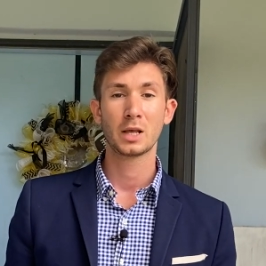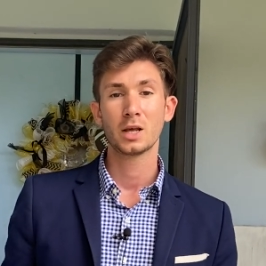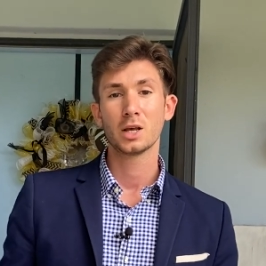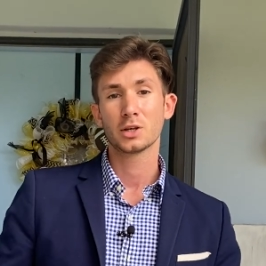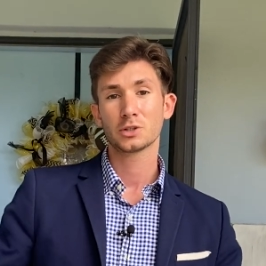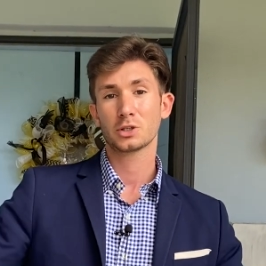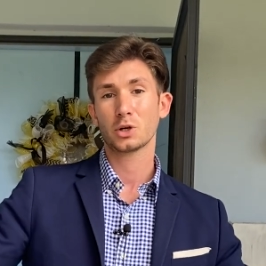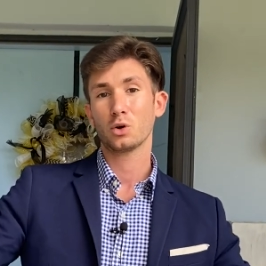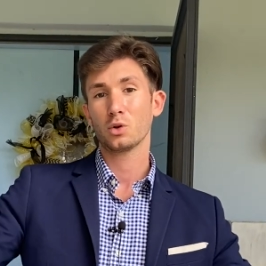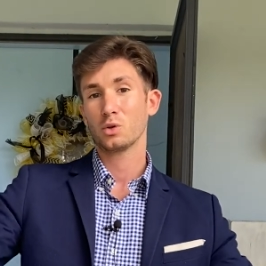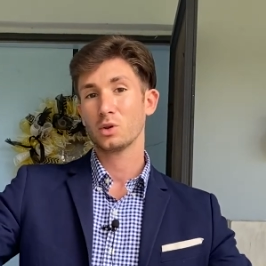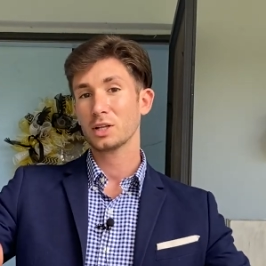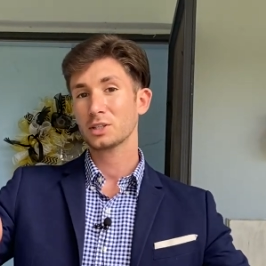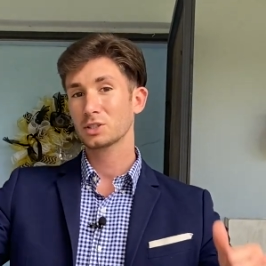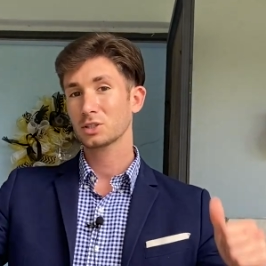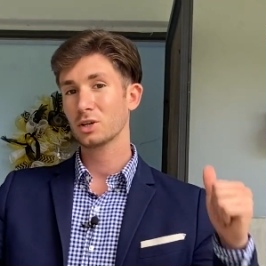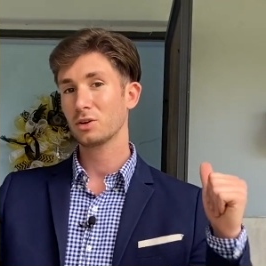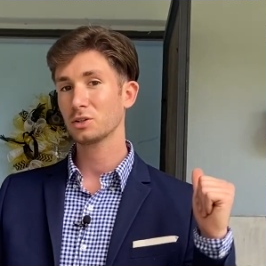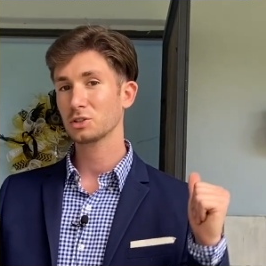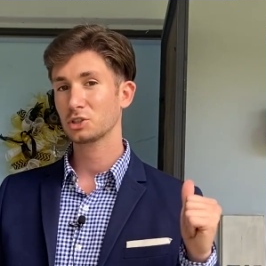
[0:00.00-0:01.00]
So let's
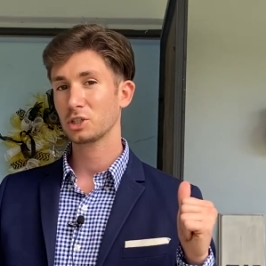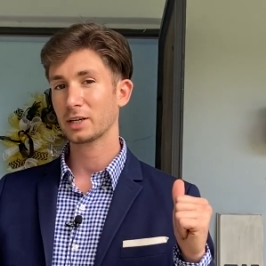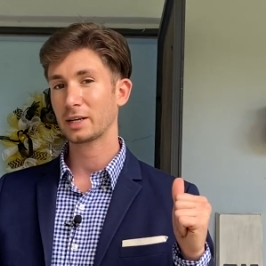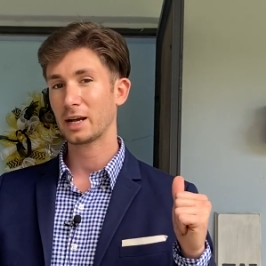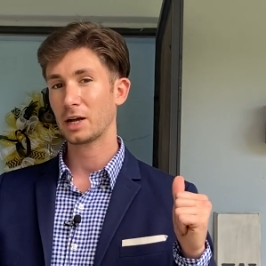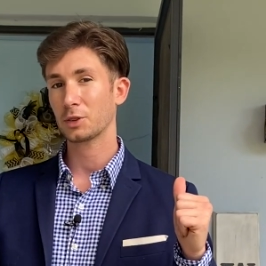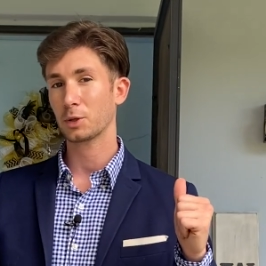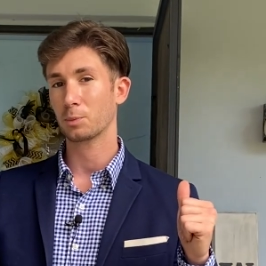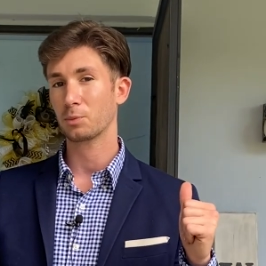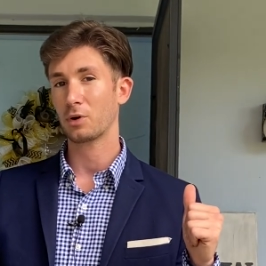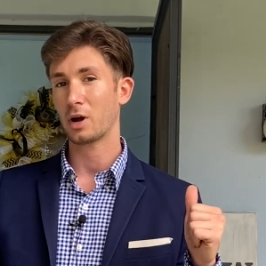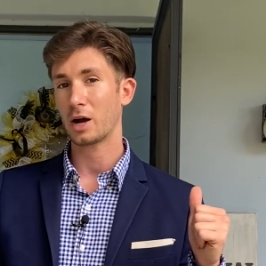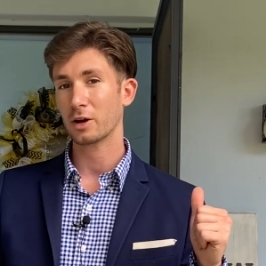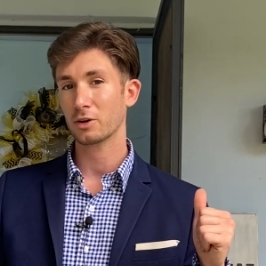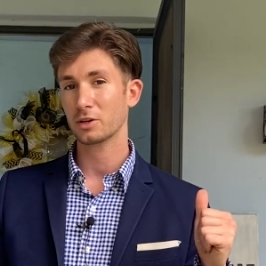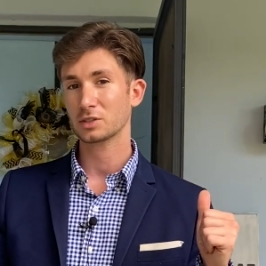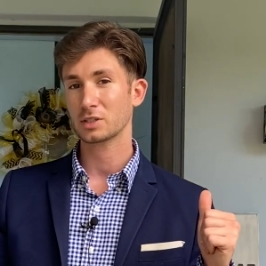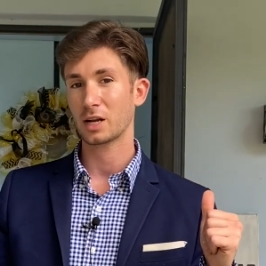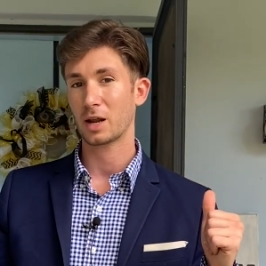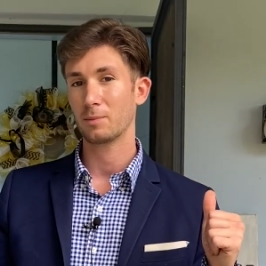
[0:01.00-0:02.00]
go and check out the
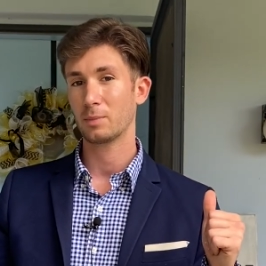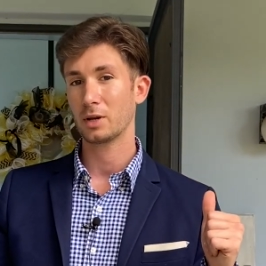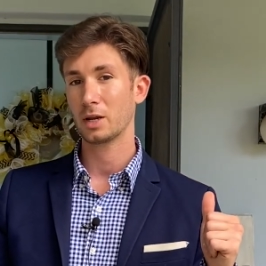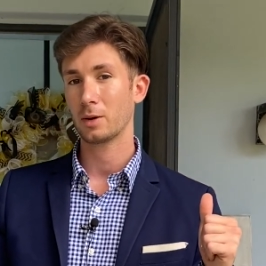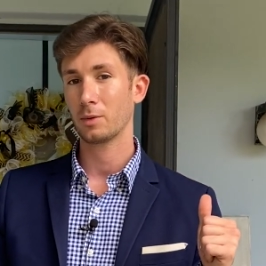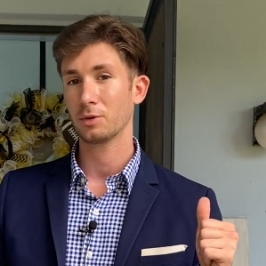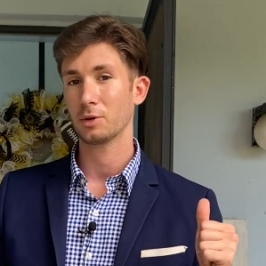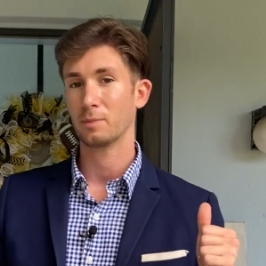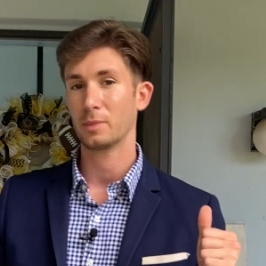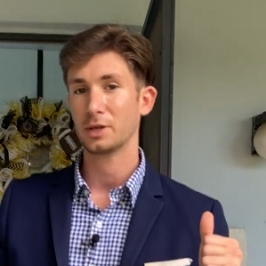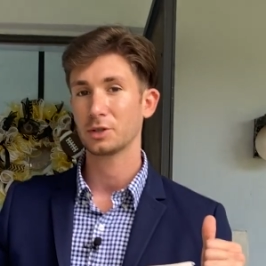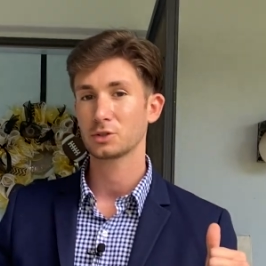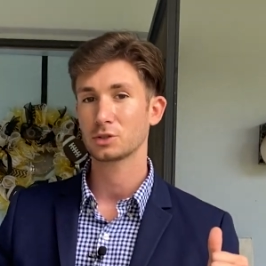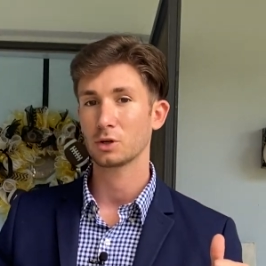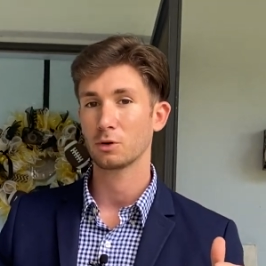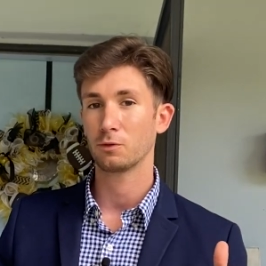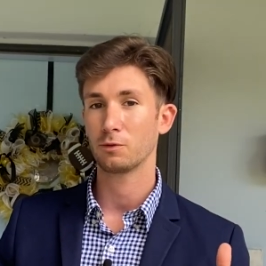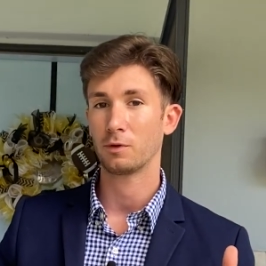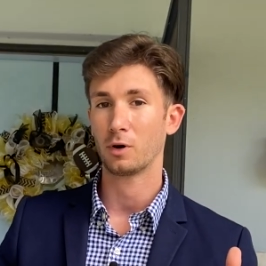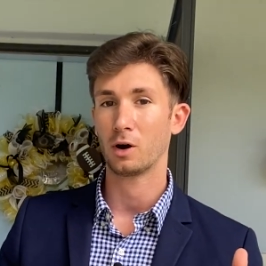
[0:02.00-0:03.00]
progress that I've been able to make
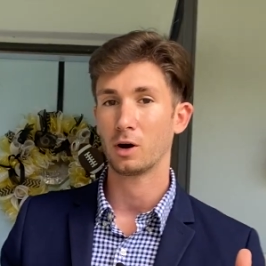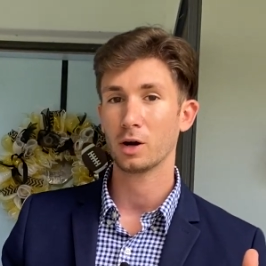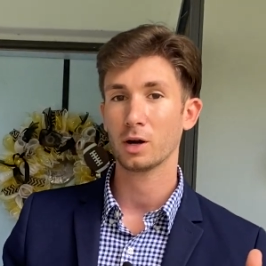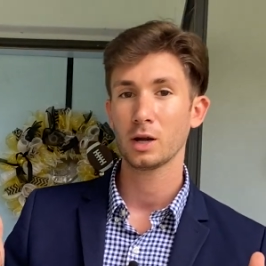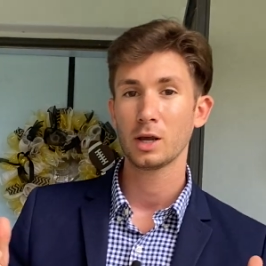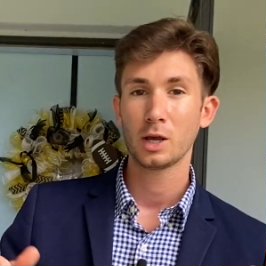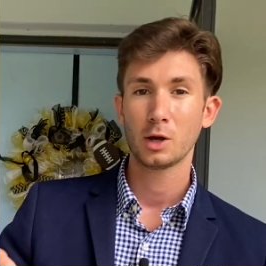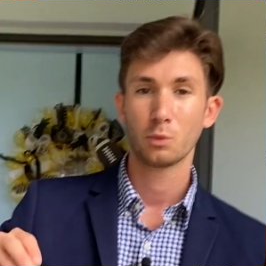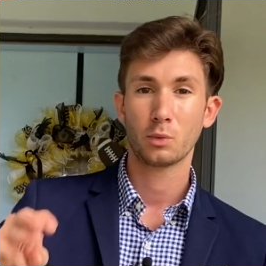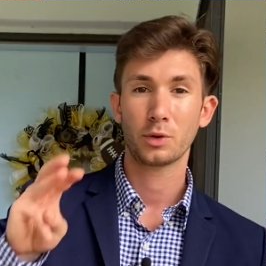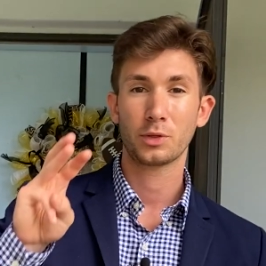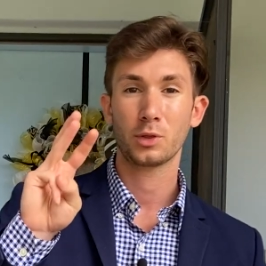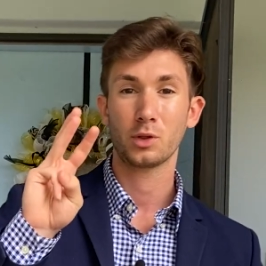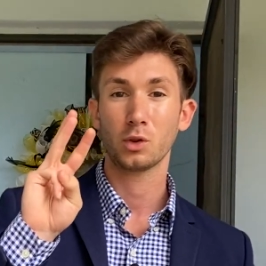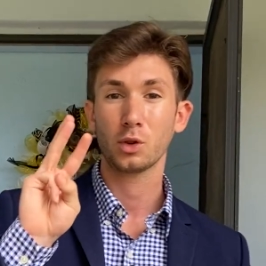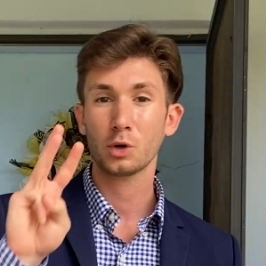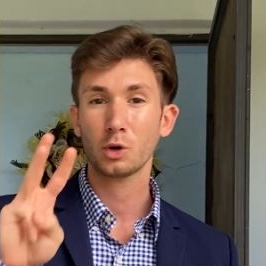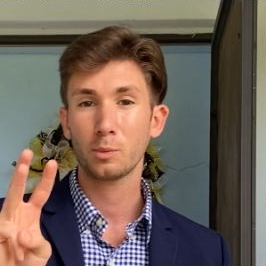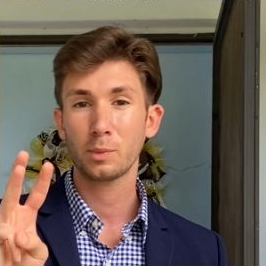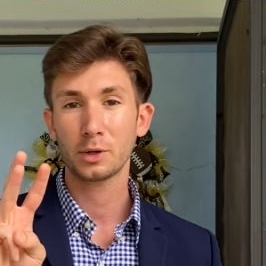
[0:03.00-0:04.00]
so far with a
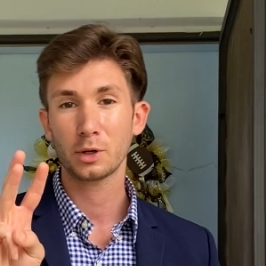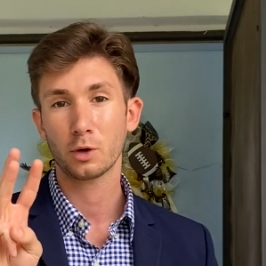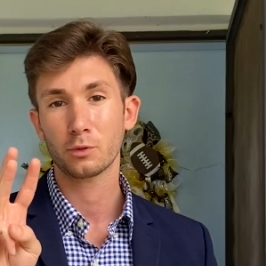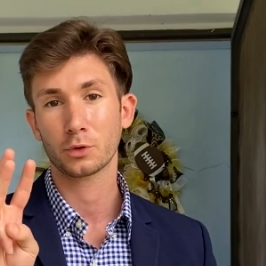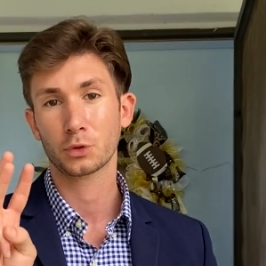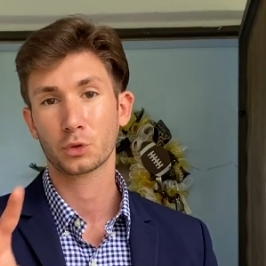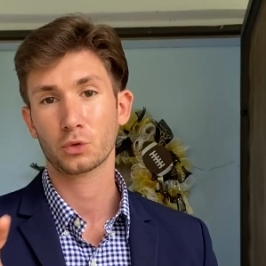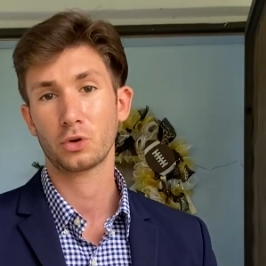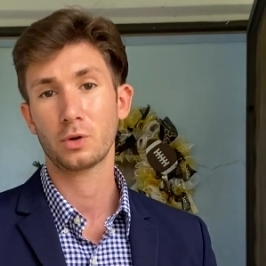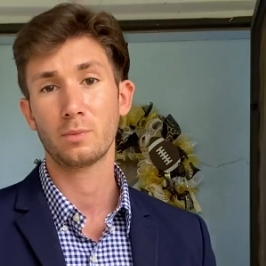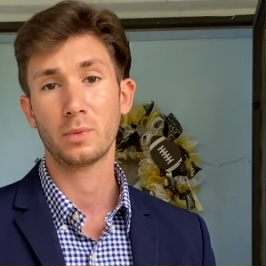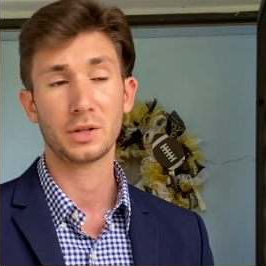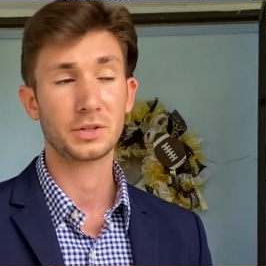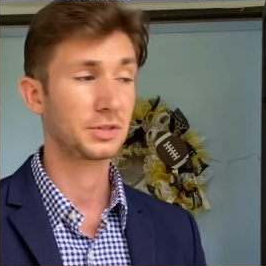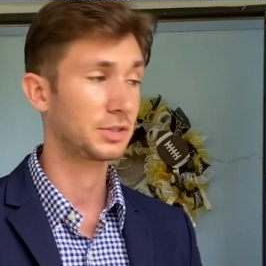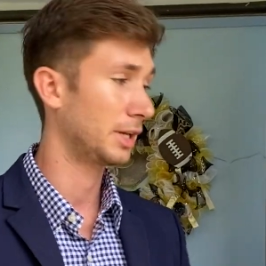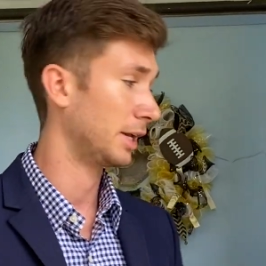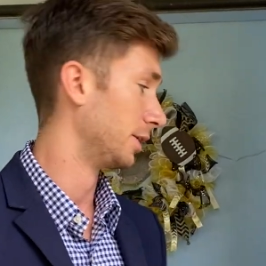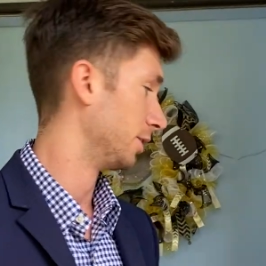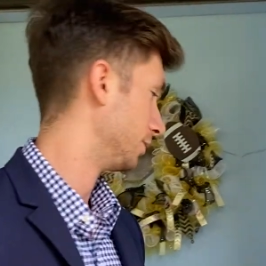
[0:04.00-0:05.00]
little bit over 3
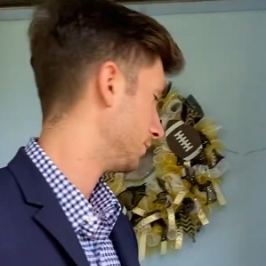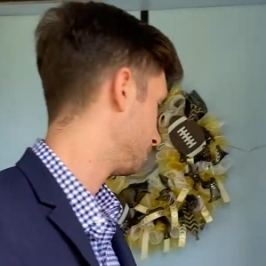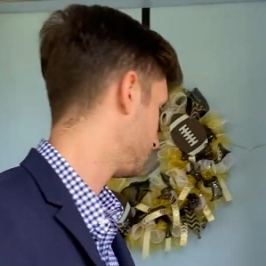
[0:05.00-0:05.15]
months in.